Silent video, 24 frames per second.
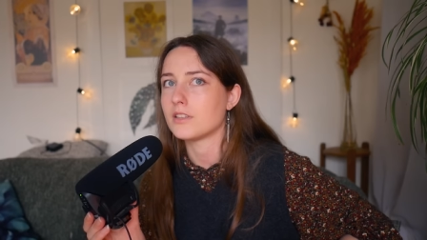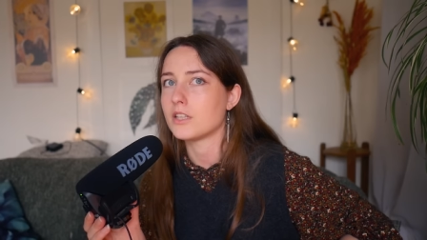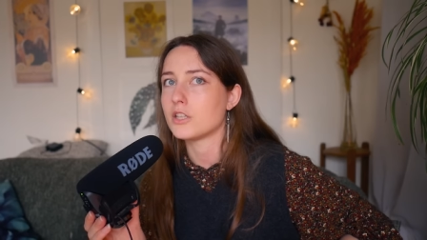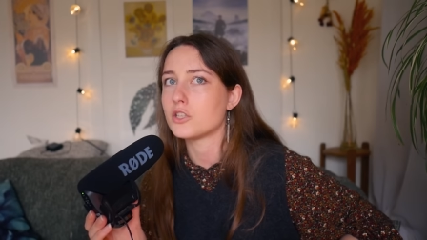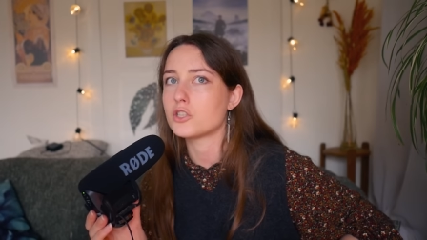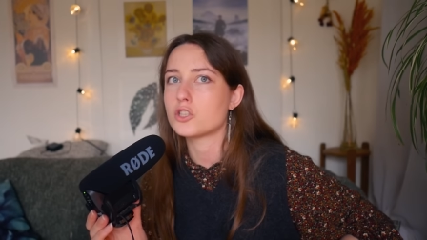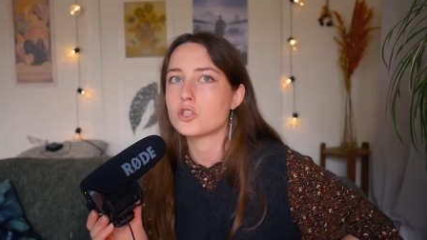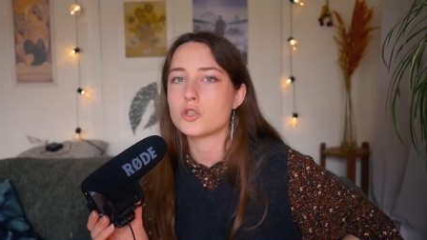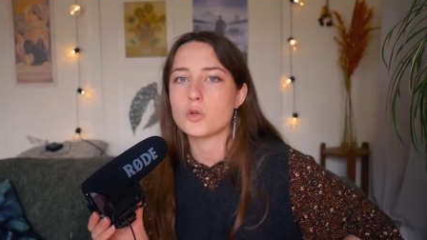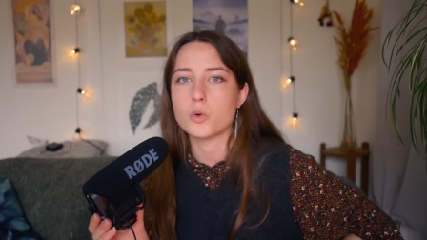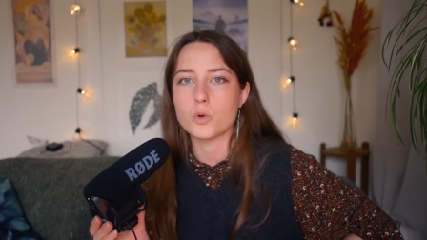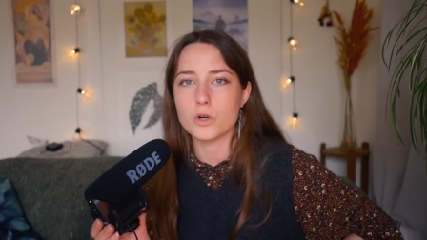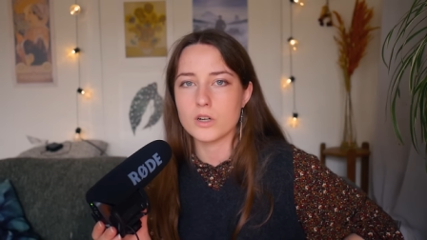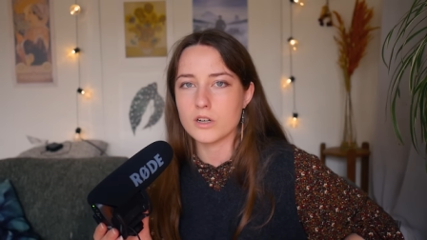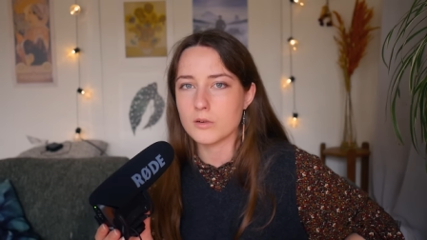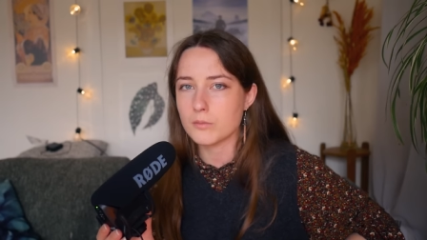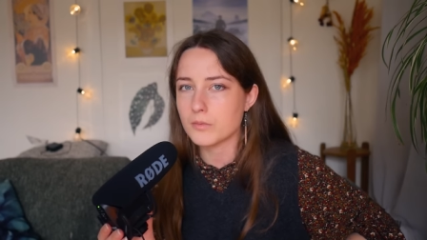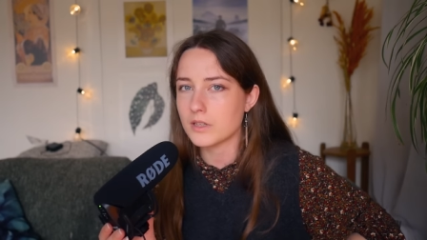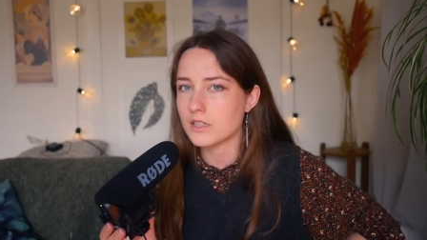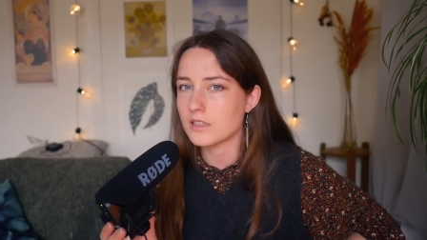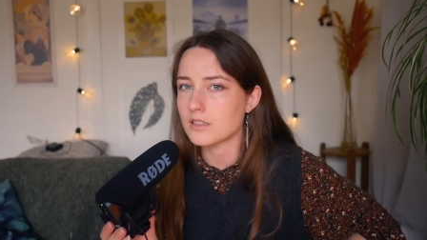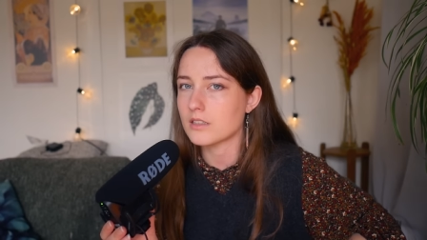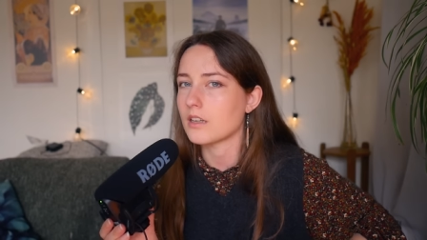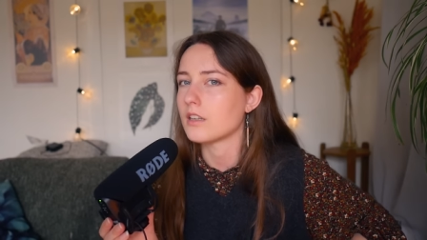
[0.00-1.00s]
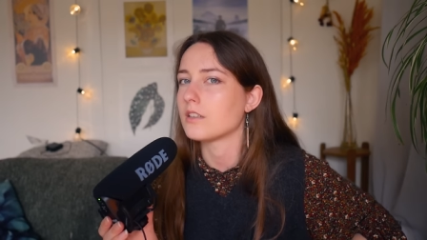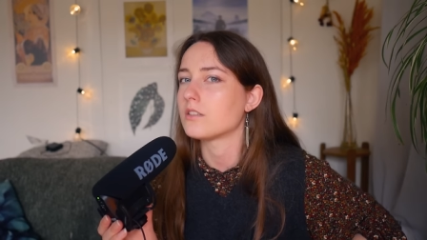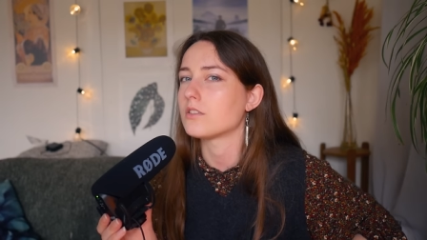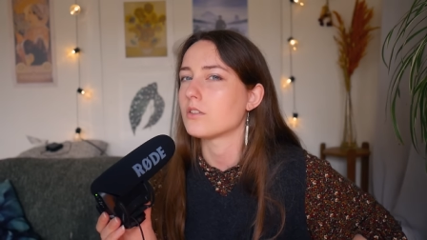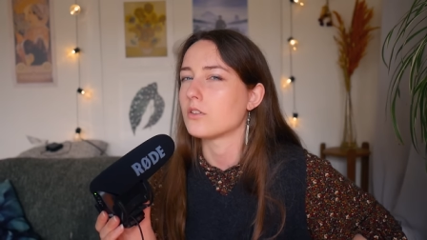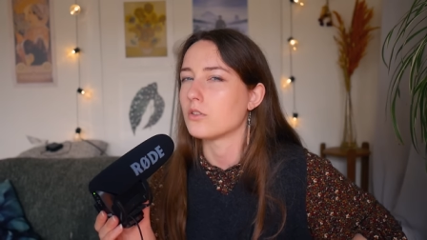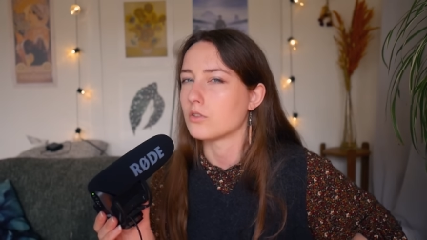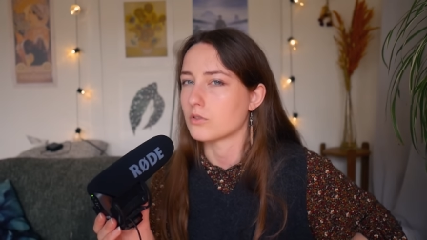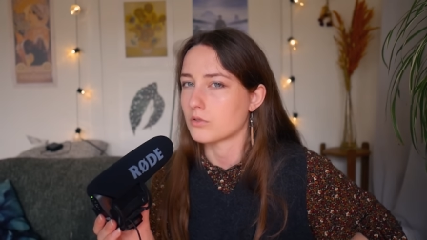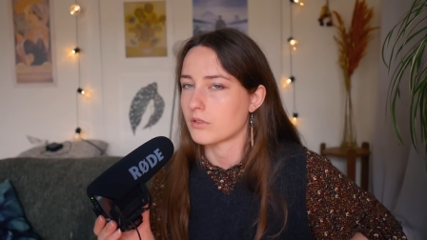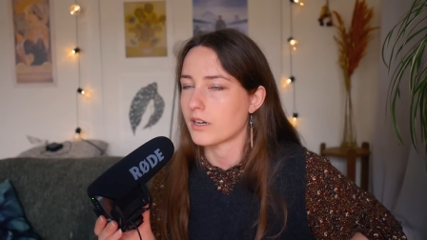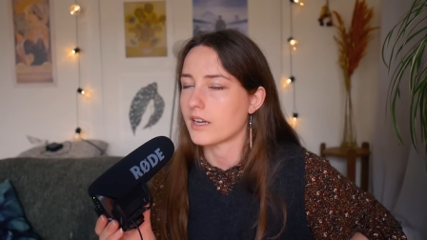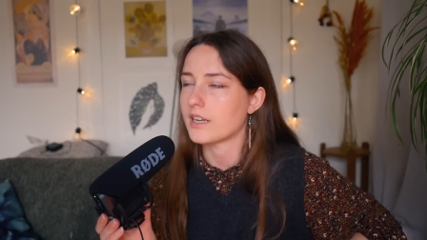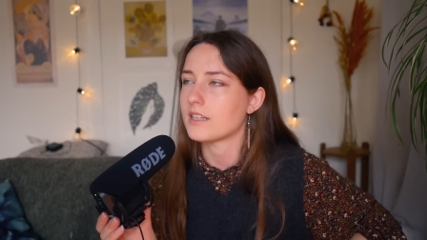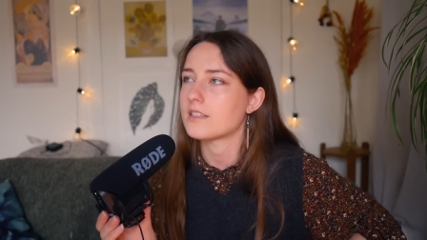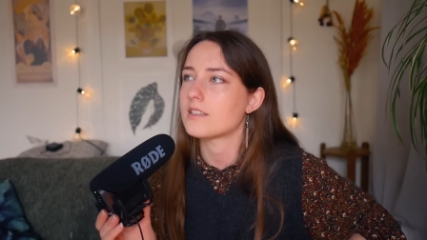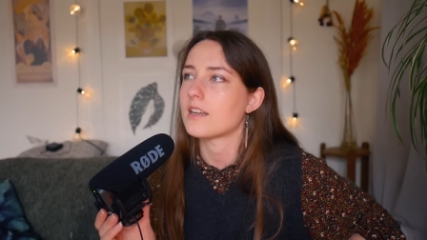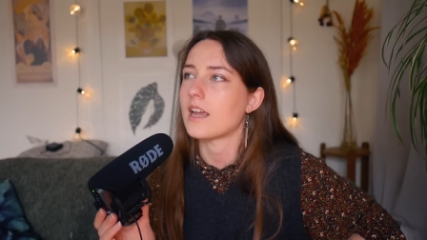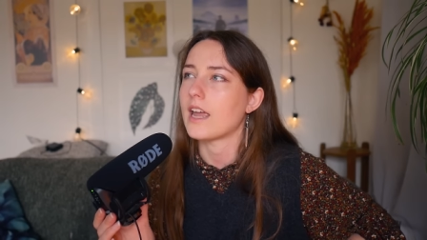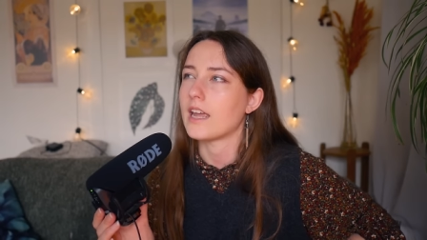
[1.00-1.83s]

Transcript: this tournament is great